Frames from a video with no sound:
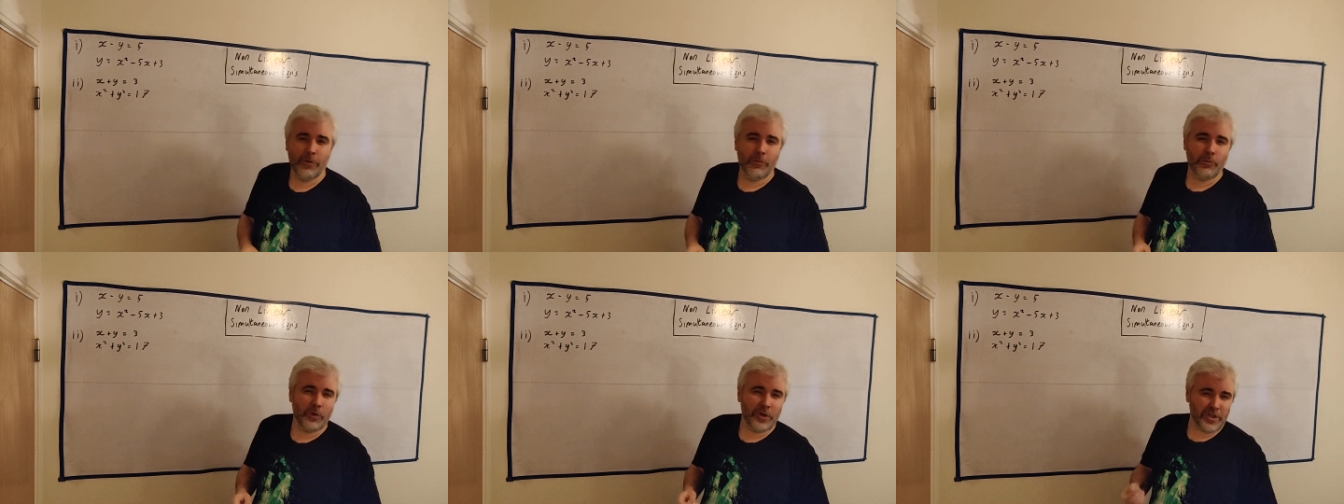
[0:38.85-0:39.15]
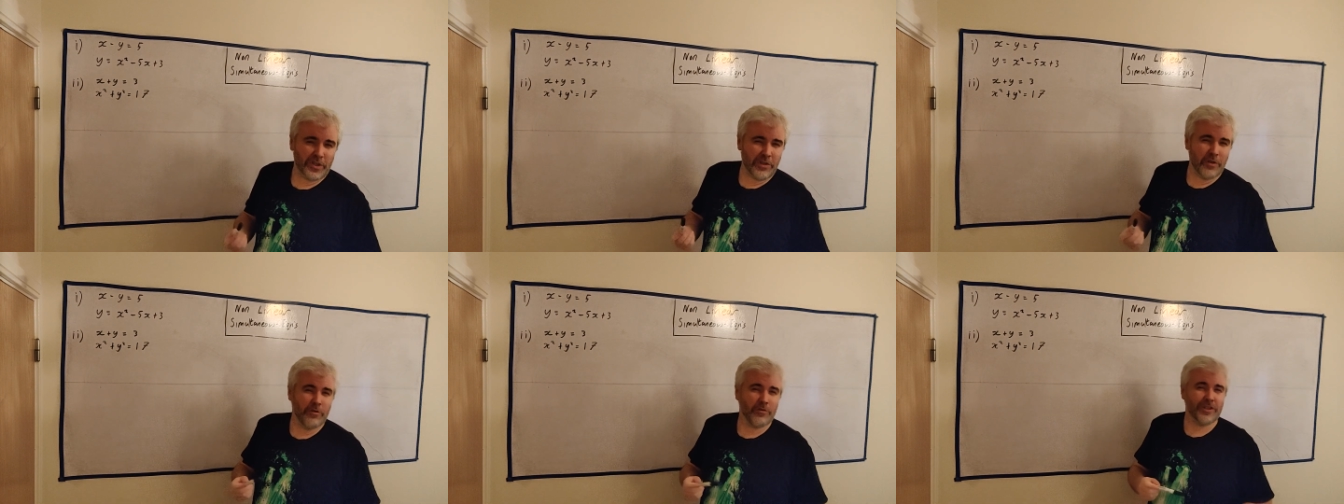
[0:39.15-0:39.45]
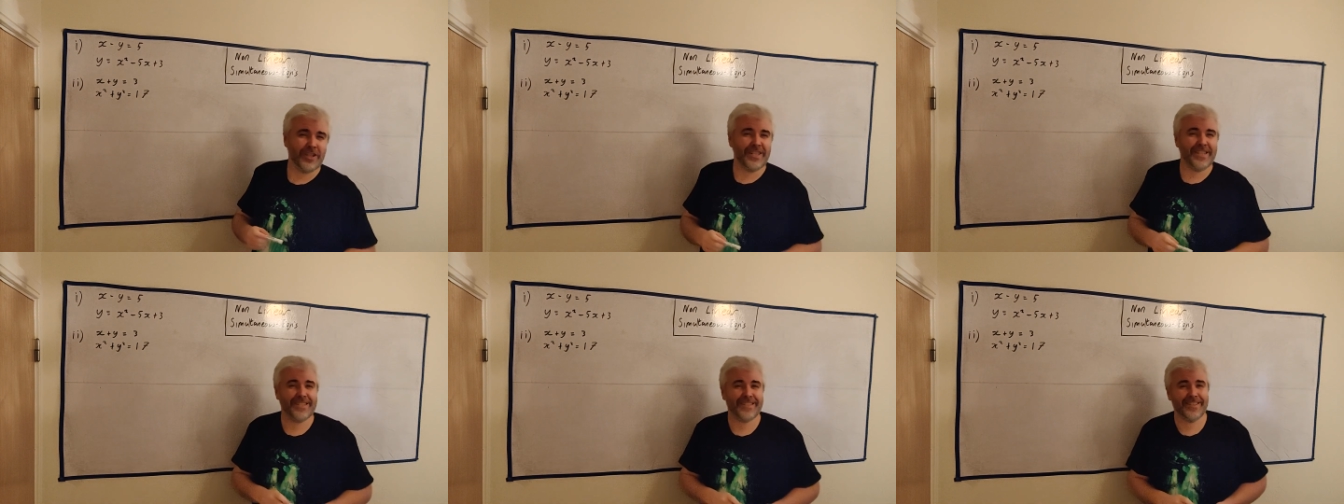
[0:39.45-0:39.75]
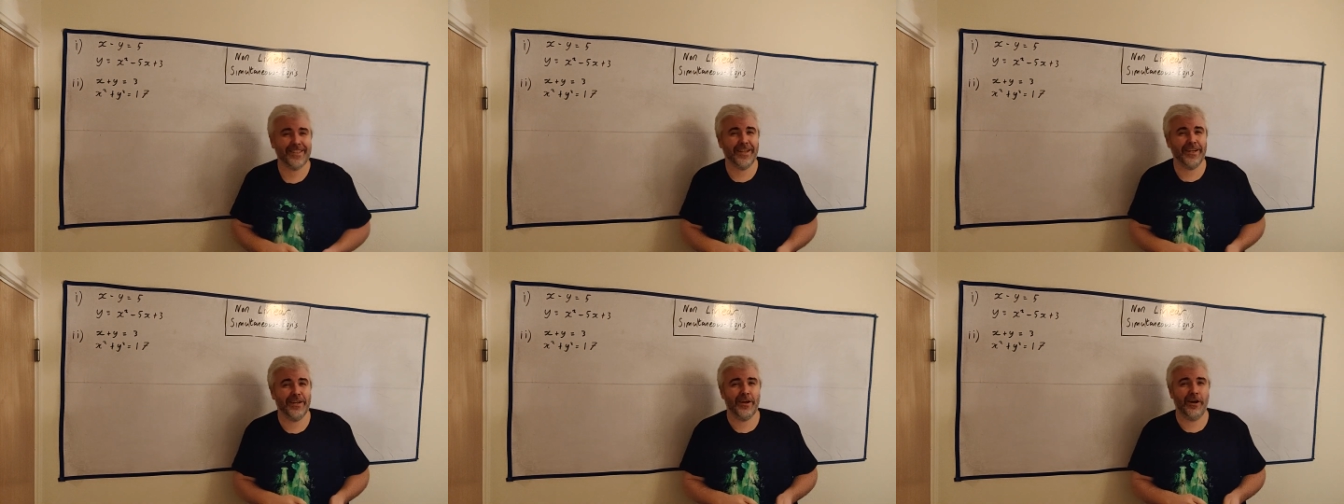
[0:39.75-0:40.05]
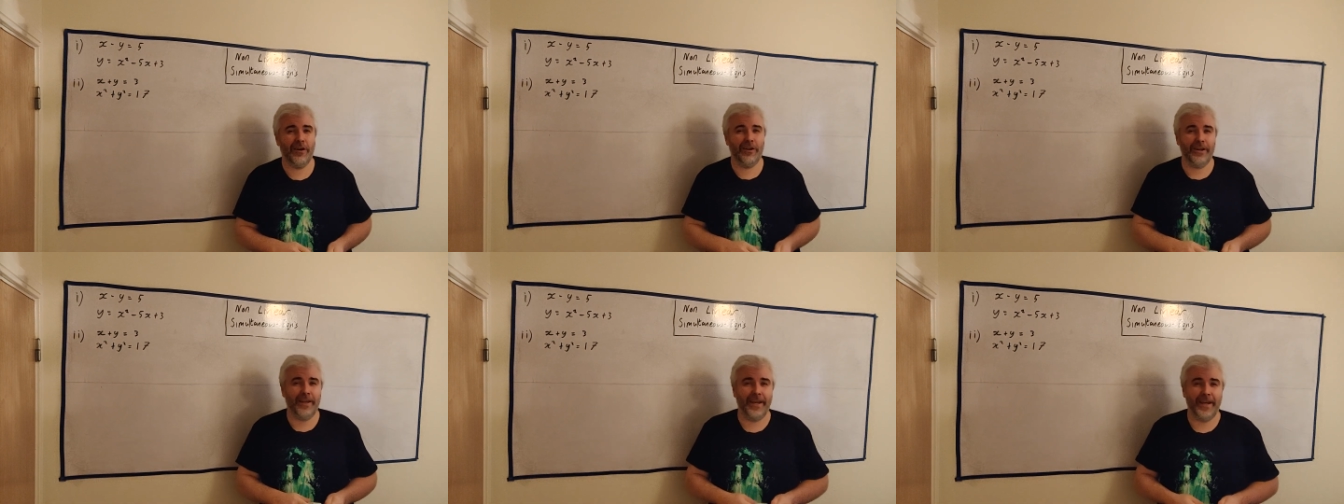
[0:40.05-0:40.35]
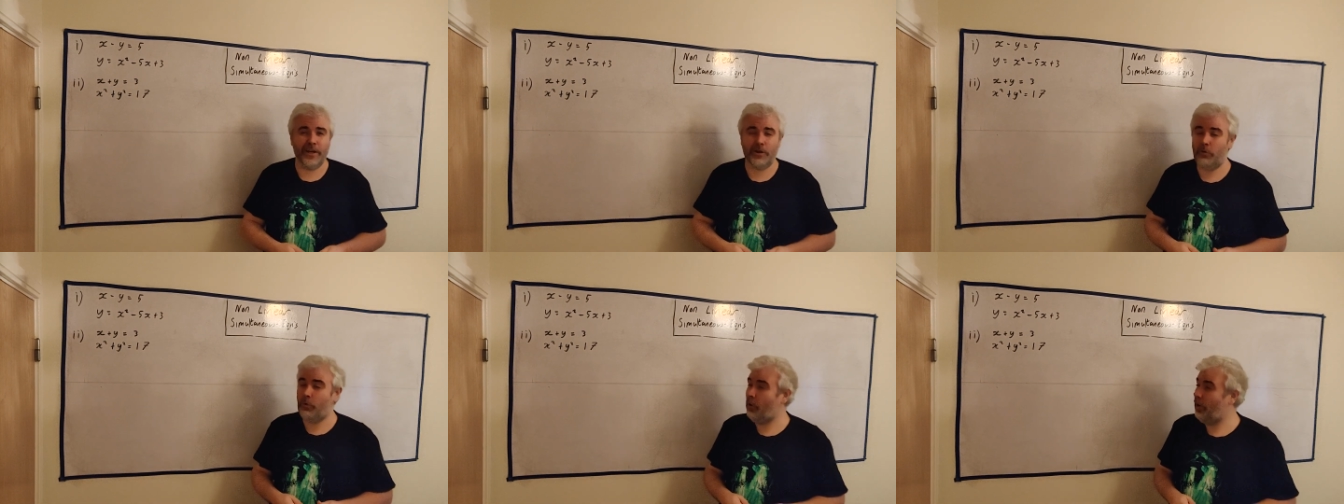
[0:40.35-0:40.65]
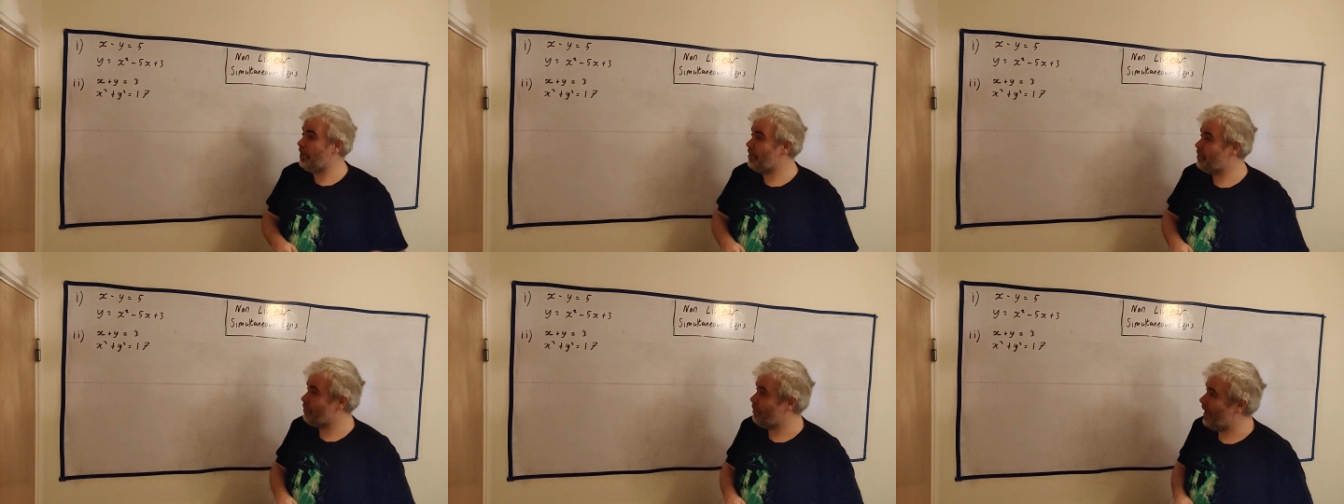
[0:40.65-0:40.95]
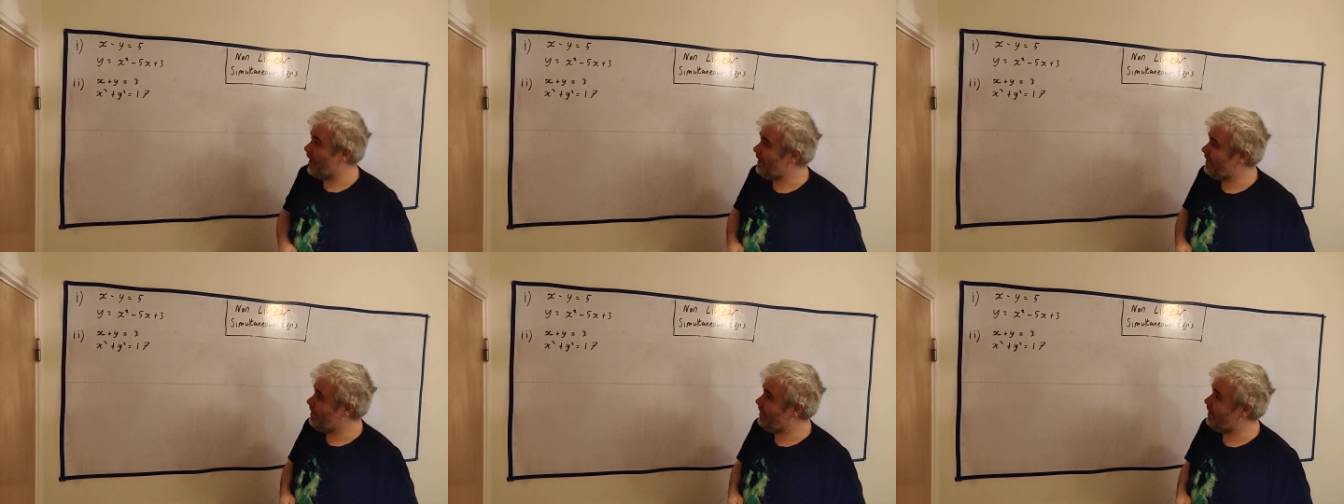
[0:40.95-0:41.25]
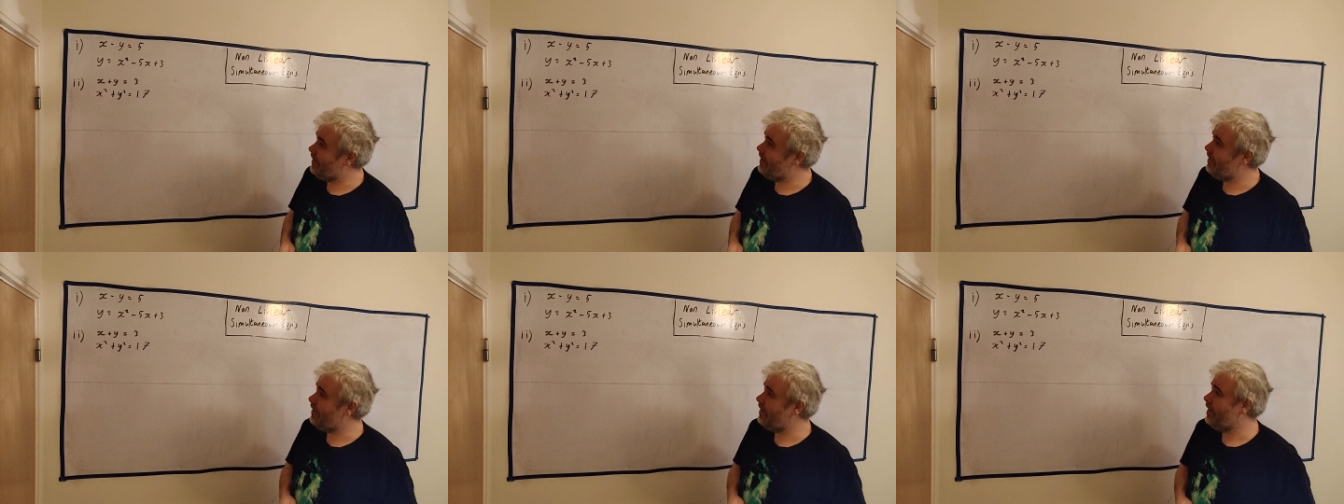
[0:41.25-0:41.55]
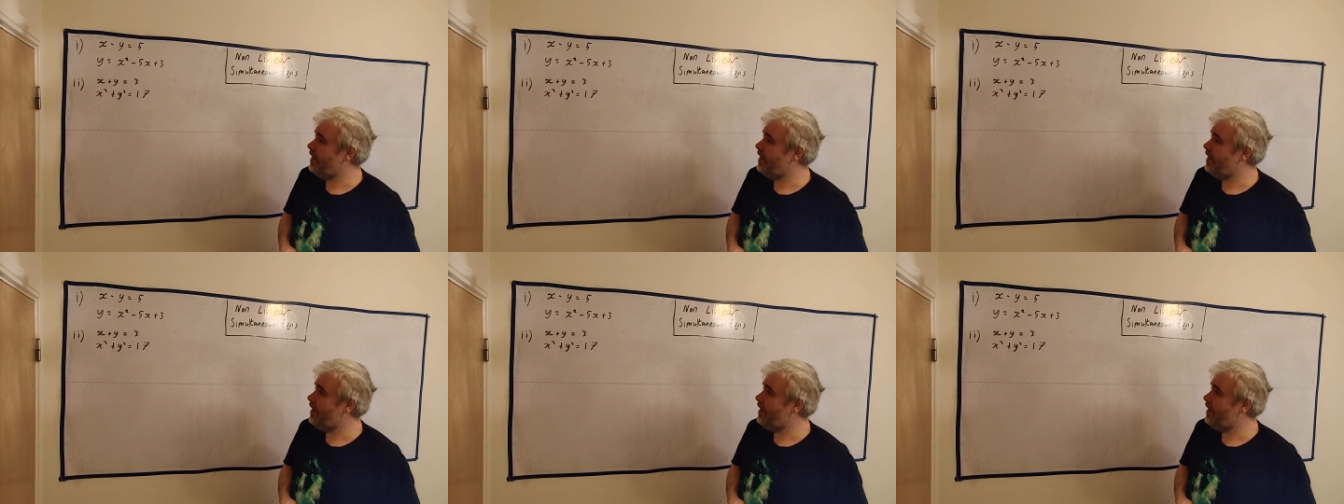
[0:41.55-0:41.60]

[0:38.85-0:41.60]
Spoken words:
we usually still call it a quadratic.